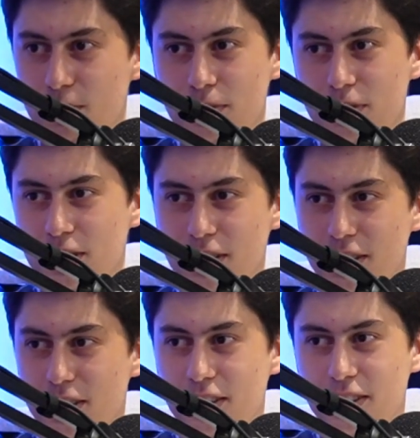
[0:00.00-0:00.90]
Just chuck
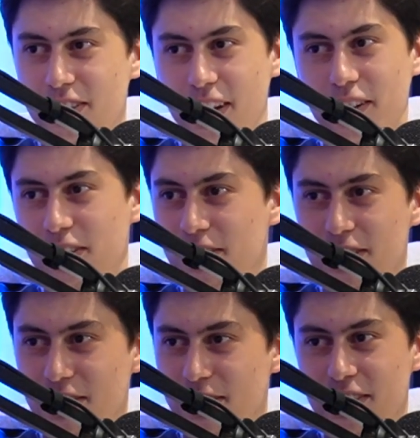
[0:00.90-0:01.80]
him in there. You know,
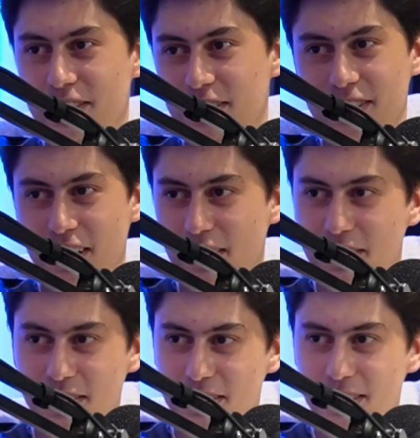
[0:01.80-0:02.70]
cooking one leg, he'll
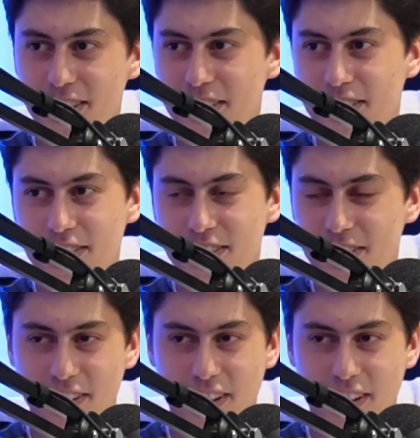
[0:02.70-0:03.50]
still put a performance up.